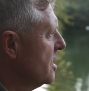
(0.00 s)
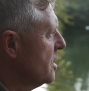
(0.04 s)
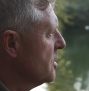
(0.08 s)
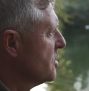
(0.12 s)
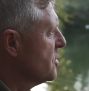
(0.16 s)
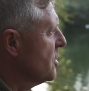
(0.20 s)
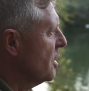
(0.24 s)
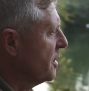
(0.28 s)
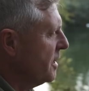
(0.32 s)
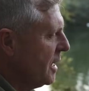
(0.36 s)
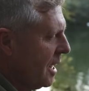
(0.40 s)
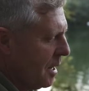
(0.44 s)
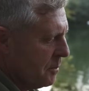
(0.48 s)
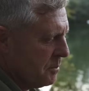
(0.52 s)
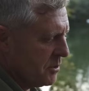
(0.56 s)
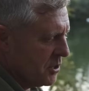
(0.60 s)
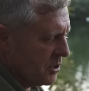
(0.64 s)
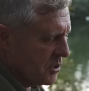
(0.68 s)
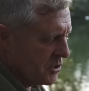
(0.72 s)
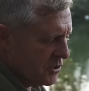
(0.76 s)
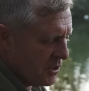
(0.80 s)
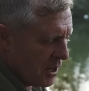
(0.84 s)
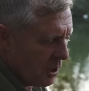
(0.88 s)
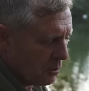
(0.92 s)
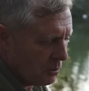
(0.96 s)
So now I'm
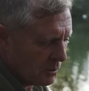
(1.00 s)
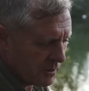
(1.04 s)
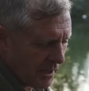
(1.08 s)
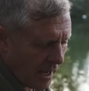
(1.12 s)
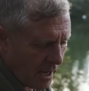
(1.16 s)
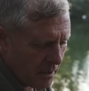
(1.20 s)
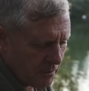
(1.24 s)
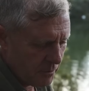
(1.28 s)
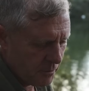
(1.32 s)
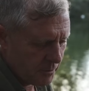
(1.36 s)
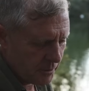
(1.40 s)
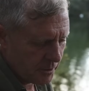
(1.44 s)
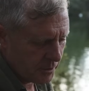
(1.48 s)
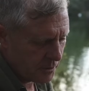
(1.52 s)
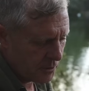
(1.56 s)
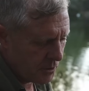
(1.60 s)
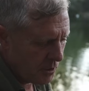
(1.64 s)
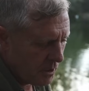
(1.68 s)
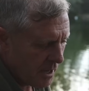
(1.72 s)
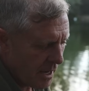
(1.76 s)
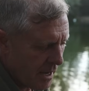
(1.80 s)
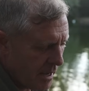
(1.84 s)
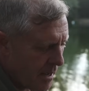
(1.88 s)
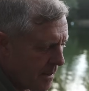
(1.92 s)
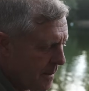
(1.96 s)
just settled down for the
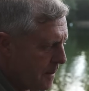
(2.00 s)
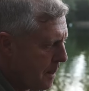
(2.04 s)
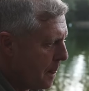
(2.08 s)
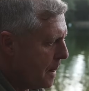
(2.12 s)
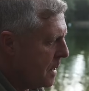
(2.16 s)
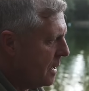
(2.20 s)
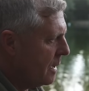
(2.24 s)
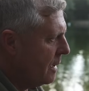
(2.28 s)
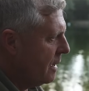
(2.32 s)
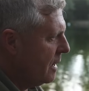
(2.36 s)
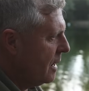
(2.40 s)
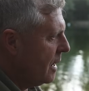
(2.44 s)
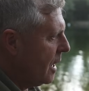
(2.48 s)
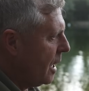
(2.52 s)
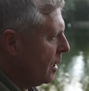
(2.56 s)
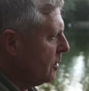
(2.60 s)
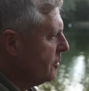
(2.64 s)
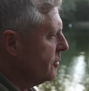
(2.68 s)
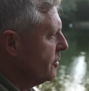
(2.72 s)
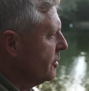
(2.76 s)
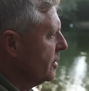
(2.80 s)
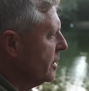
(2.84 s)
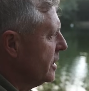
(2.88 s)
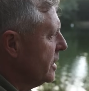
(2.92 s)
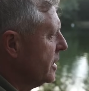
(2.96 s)
night.
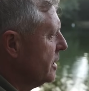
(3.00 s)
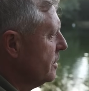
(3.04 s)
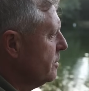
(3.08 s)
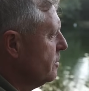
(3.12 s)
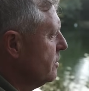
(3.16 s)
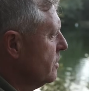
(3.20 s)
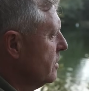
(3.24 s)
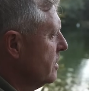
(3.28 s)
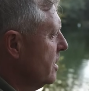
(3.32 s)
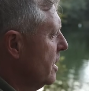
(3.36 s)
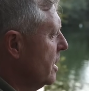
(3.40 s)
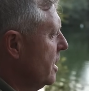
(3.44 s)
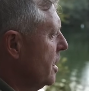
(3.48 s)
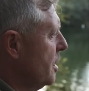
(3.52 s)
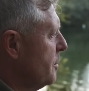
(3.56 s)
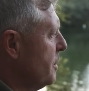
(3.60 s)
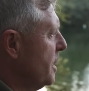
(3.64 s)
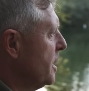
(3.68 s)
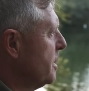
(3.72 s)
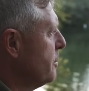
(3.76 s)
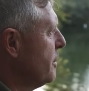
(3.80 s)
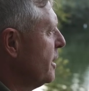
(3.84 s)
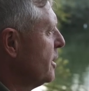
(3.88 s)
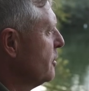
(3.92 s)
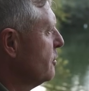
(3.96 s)
Hopefully
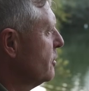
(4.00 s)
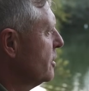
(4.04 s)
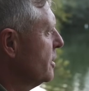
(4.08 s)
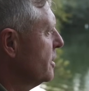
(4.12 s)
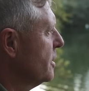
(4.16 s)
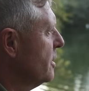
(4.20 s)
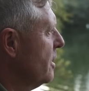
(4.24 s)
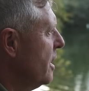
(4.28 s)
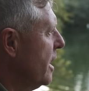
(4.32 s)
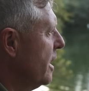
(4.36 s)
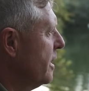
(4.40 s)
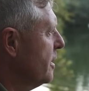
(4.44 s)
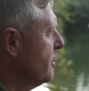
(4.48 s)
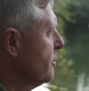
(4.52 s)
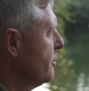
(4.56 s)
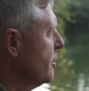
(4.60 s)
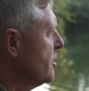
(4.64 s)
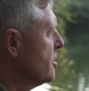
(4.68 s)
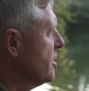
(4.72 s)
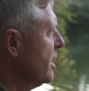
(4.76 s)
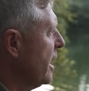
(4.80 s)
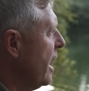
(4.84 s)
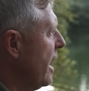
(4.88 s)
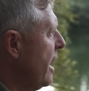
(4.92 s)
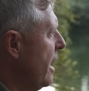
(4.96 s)
in the middle of the night, the
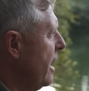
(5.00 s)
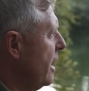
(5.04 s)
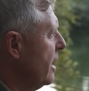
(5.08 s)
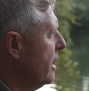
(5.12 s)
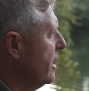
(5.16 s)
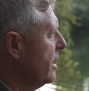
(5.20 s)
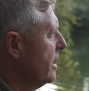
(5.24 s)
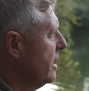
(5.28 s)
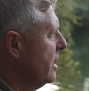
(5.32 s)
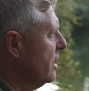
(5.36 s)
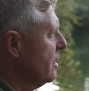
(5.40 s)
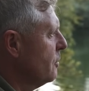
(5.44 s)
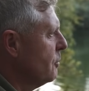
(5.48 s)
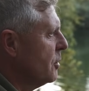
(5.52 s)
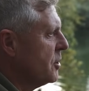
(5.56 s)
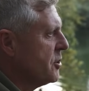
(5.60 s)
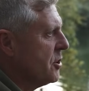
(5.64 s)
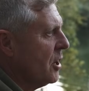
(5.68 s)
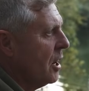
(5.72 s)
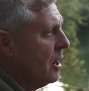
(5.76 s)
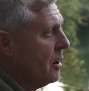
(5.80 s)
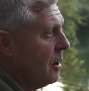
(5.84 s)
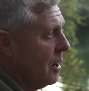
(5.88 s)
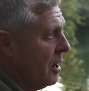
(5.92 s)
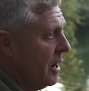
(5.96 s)
fish get out here, which
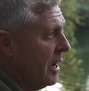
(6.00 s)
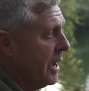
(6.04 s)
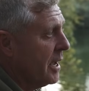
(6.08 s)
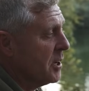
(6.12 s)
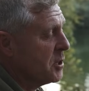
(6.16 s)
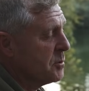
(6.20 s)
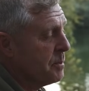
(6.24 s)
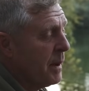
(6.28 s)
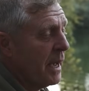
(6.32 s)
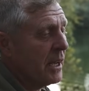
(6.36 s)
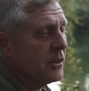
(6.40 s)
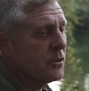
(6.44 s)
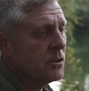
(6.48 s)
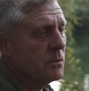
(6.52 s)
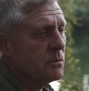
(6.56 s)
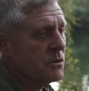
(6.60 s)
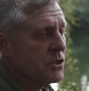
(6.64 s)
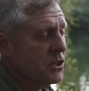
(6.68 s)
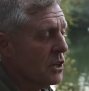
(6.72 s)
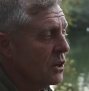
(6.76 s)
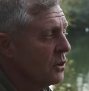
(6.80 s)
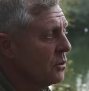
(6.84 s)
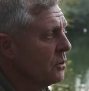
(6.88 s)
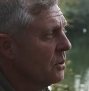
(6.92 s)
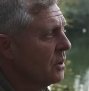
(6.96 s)
I expect them
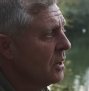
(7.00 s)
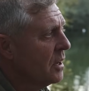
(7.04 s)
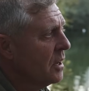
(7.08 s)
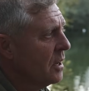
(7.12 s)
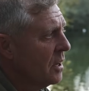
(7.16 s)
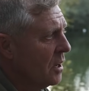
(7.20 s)
to.